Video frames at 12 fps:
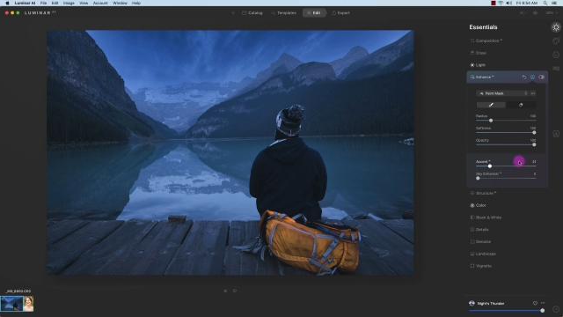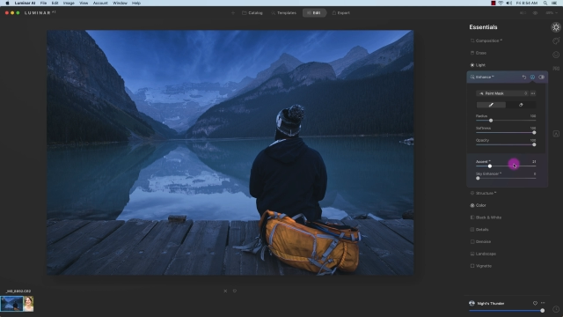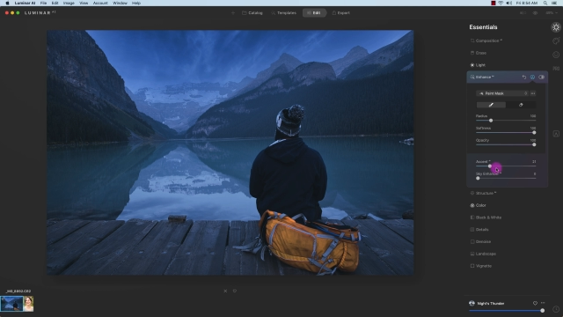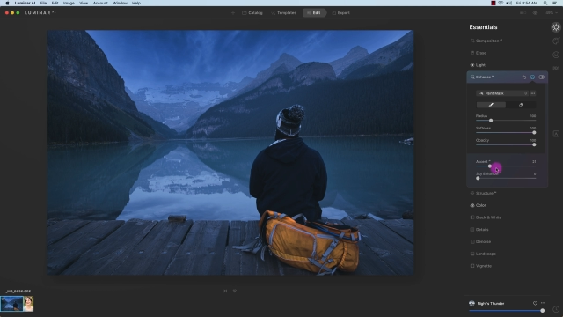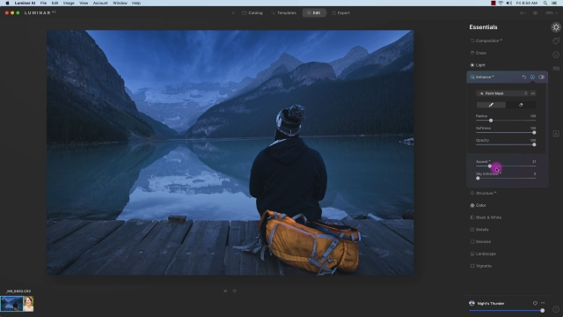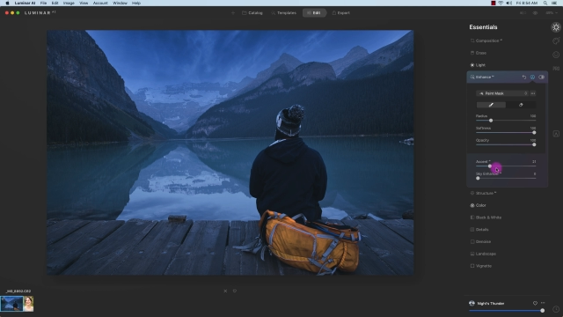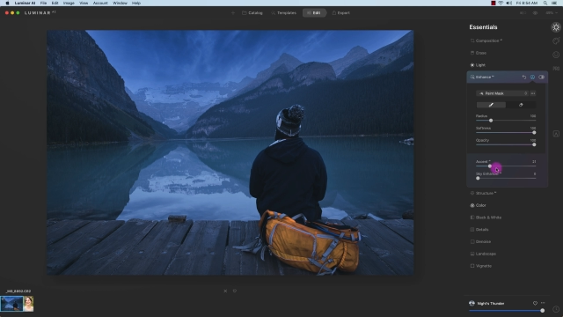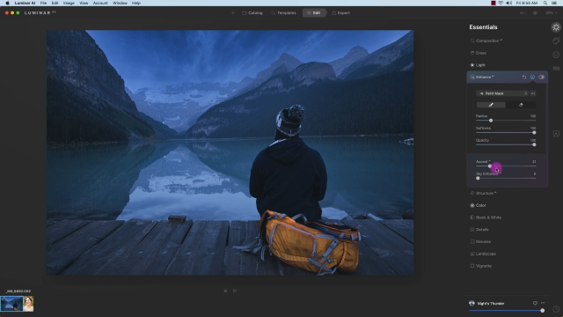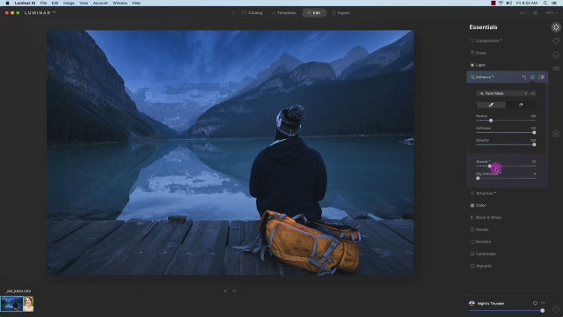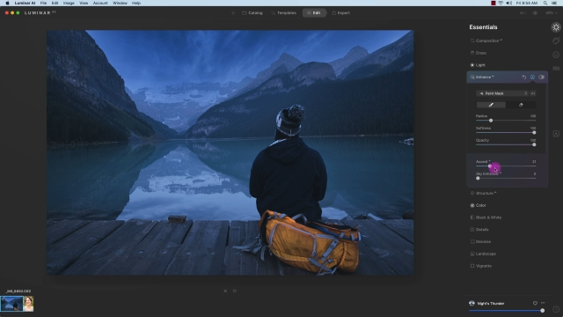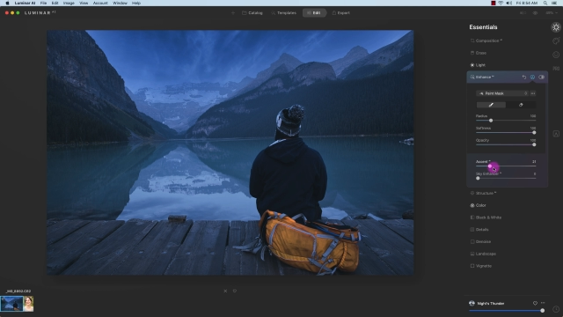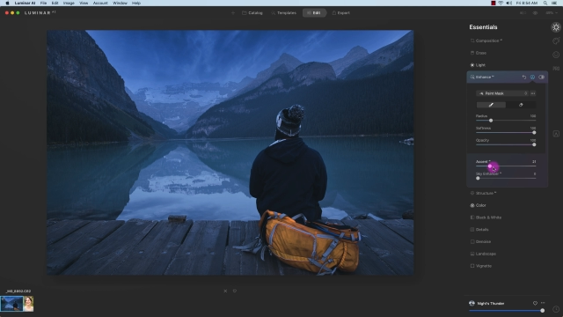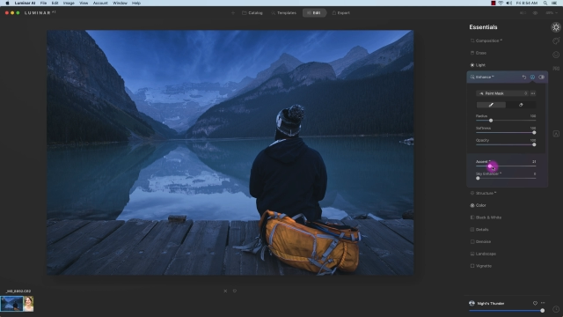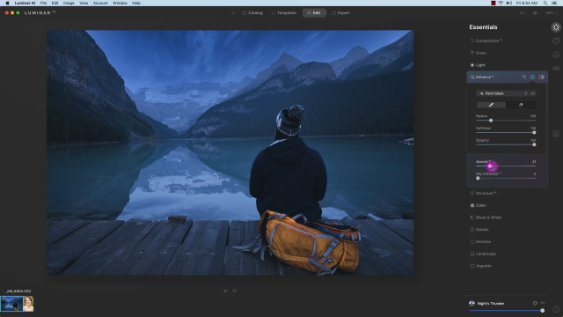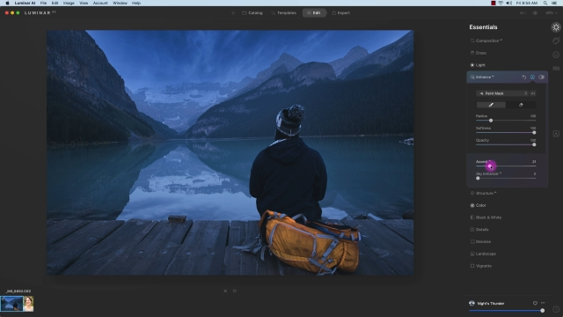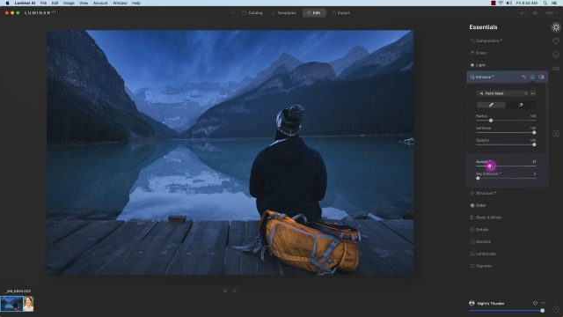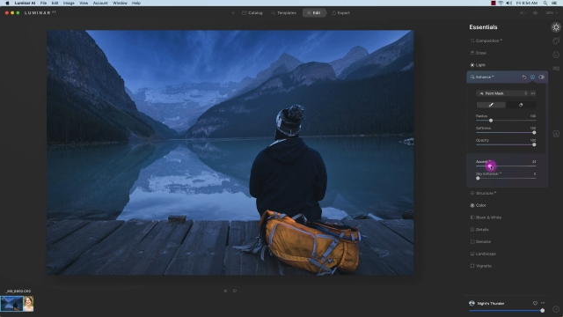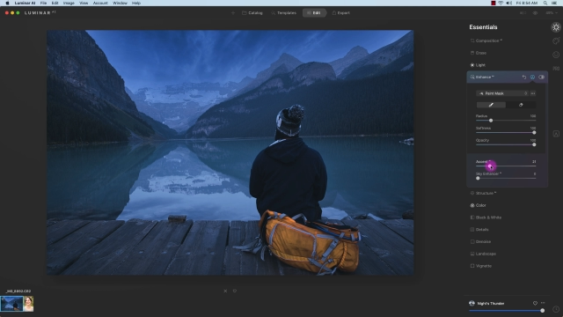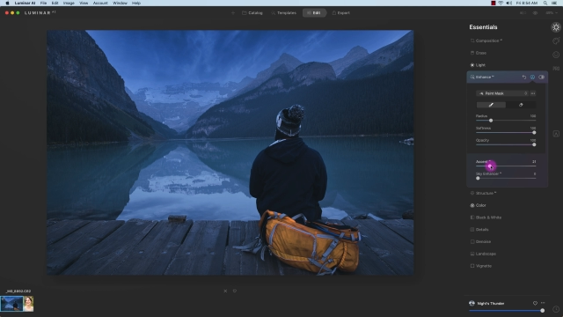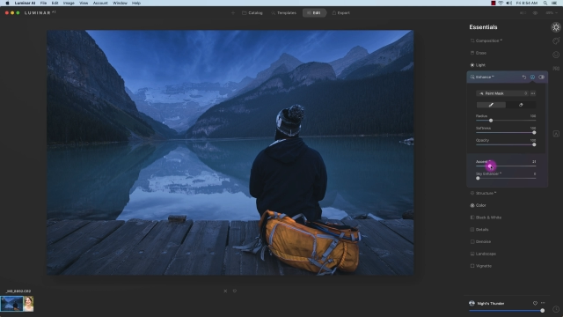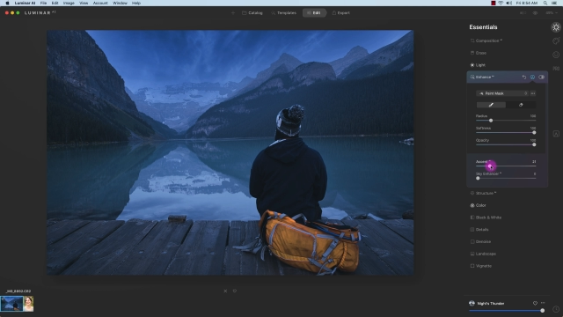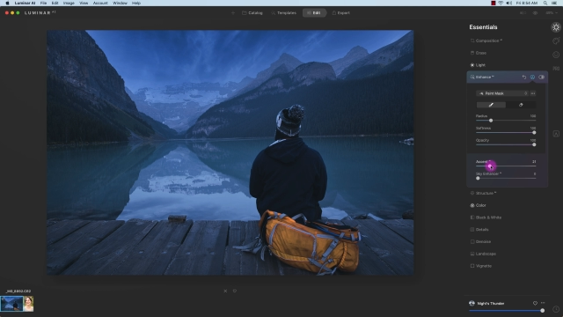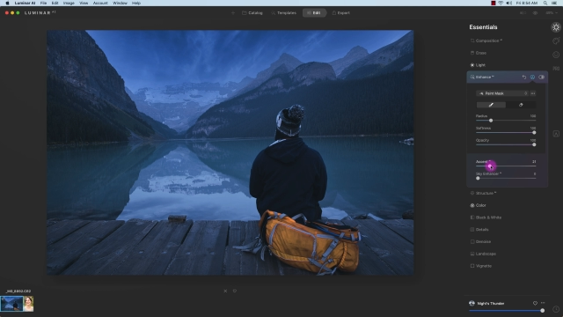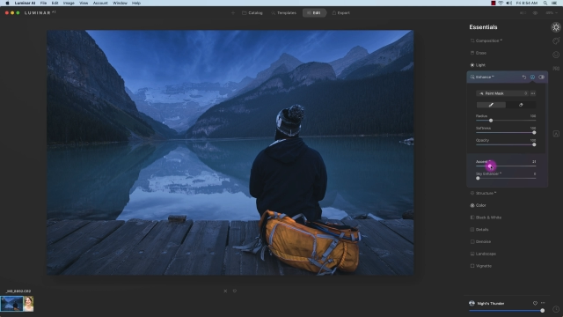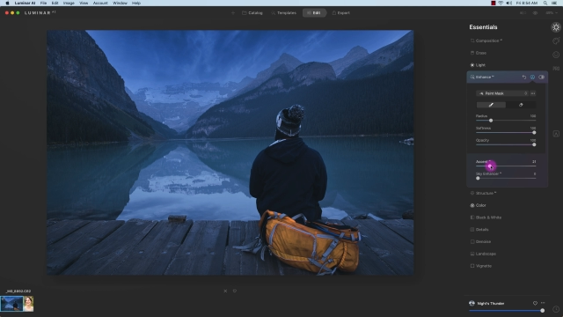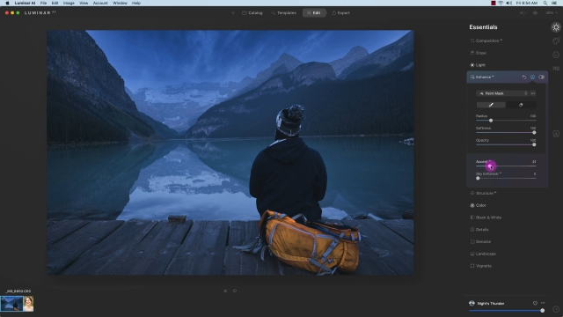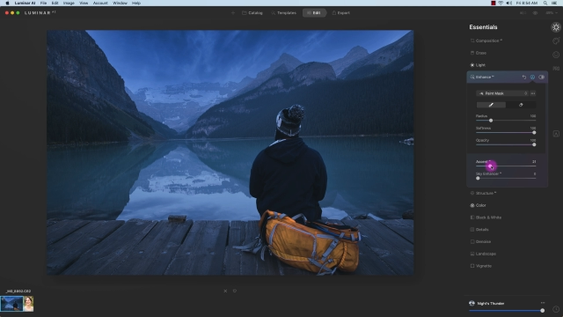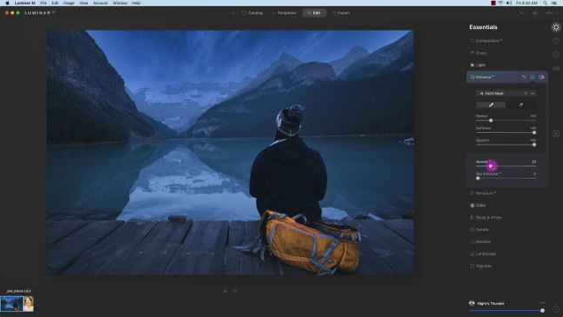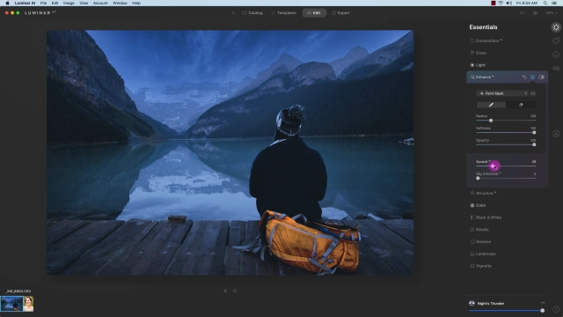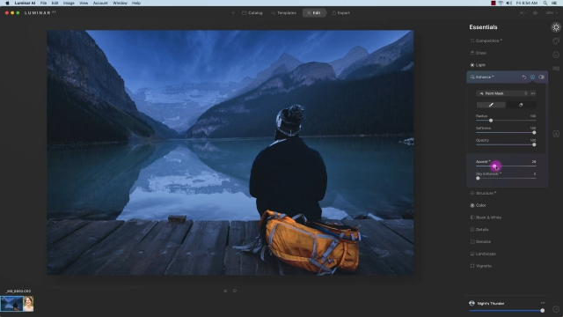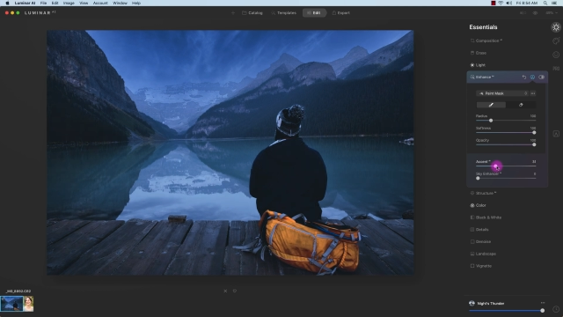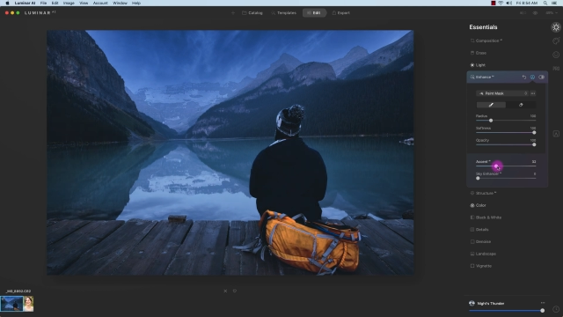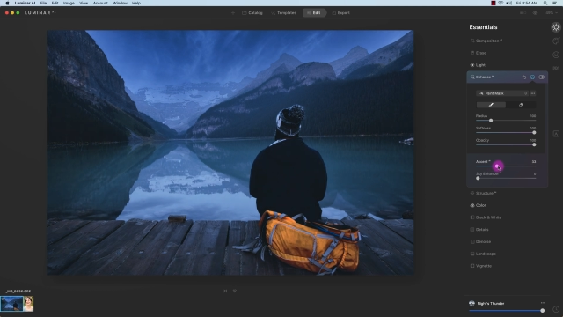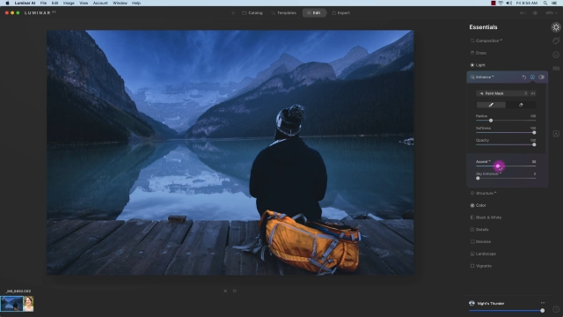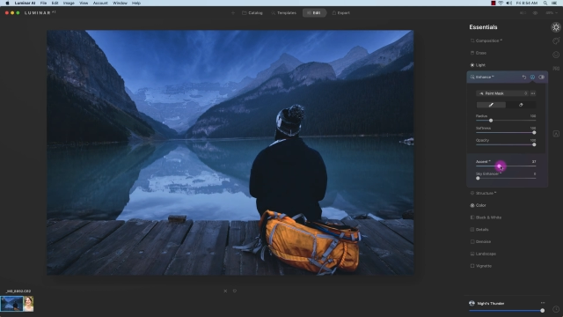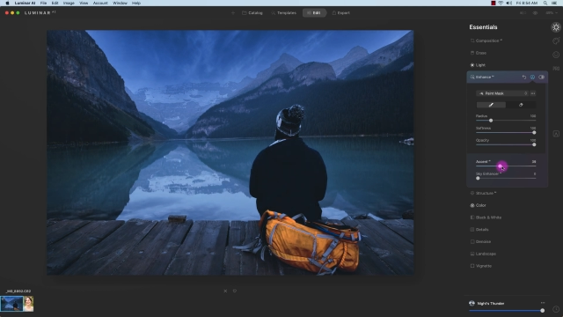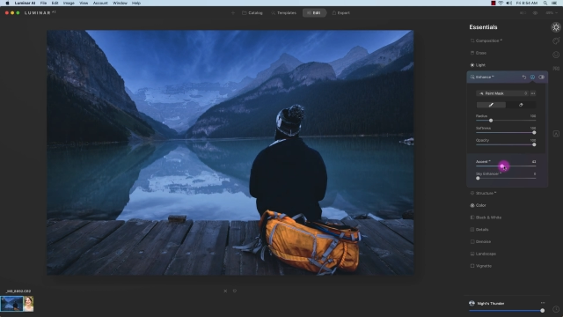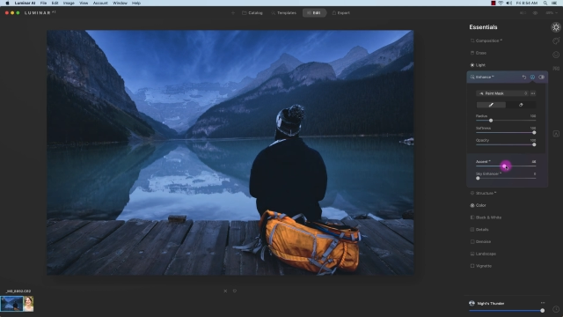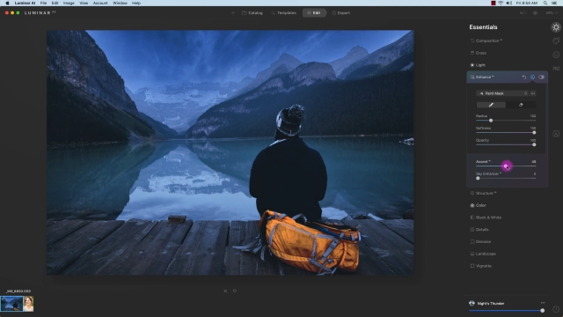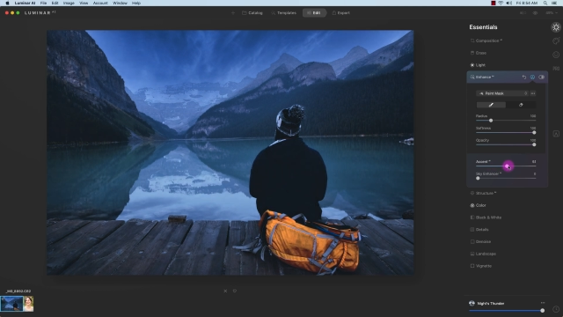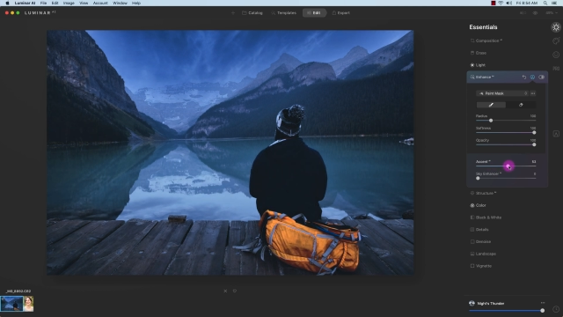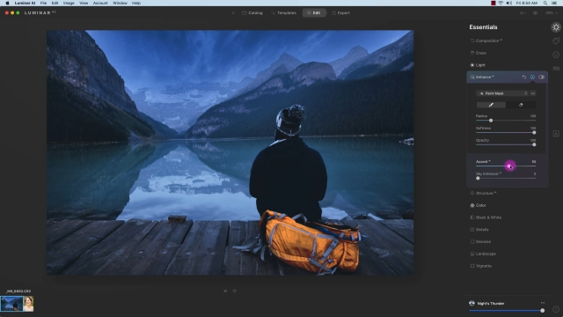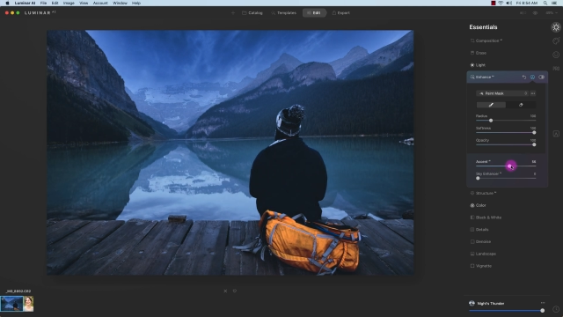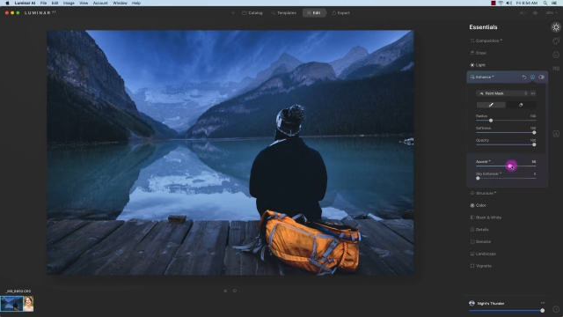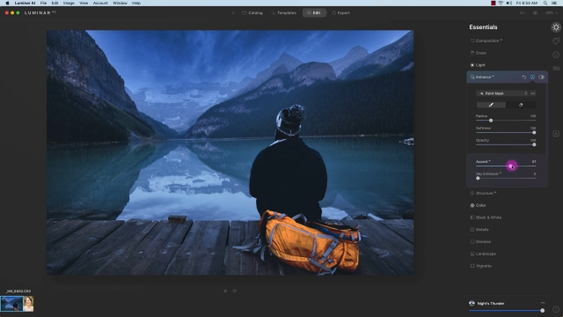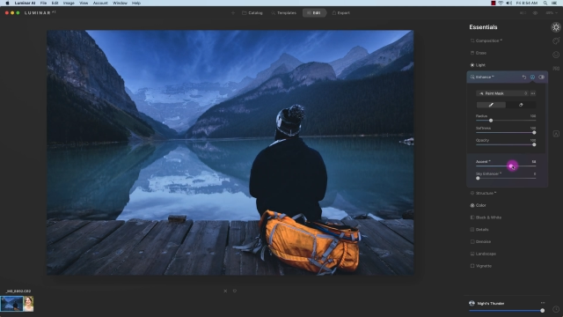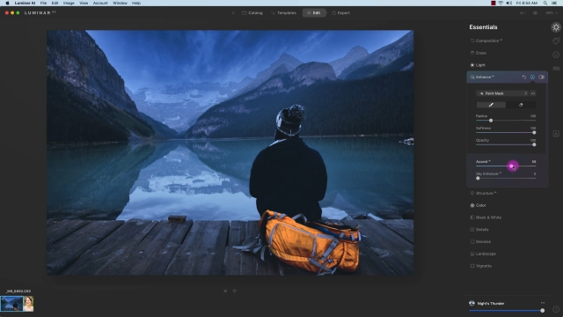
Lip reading: [unreadable: no face in view]